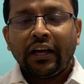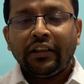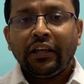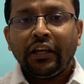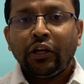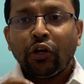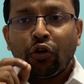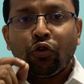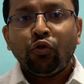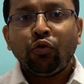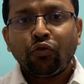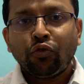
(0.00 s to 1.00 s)
I think
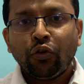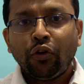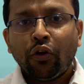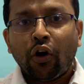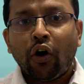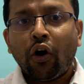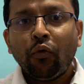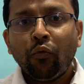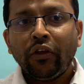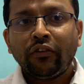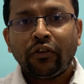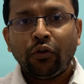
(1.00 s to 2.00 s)
you should
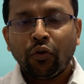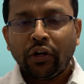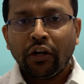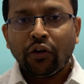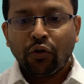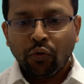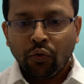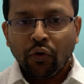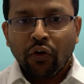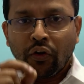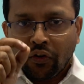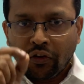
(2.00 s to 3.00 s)
always look
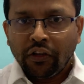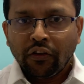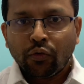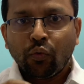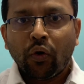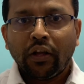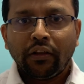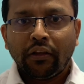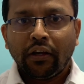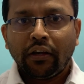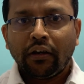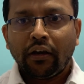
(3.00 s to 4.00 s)
into this one
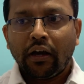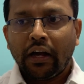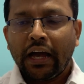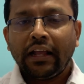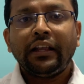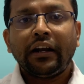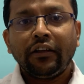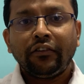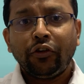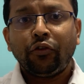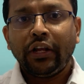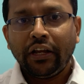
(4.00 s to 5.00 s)
thing, and that is
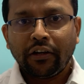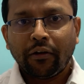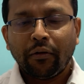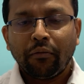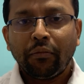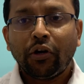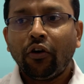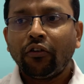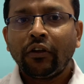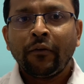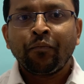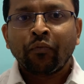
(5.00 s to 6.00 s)
your data,
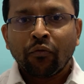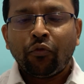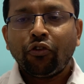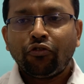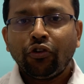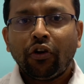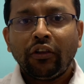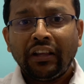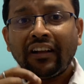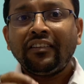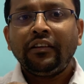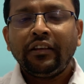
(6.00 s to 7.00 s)
because for sure
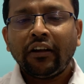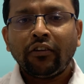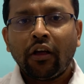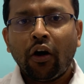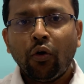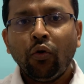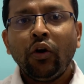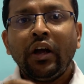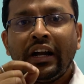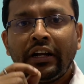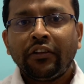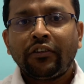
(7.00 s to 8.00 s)
that's how
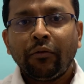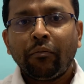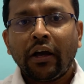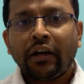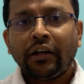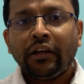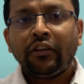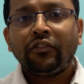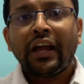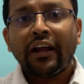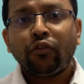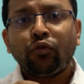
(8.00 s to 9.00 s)
digital marketing
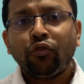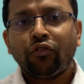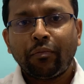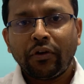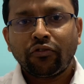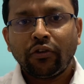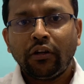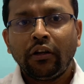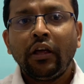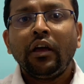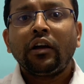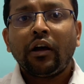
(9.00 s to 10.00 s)
stands so special
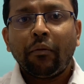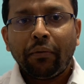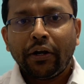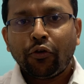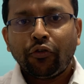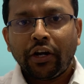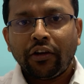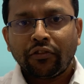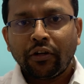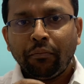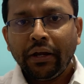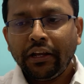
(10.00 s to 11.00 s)
compared to
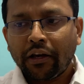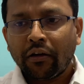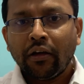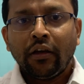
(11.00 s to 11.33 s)
traditional media.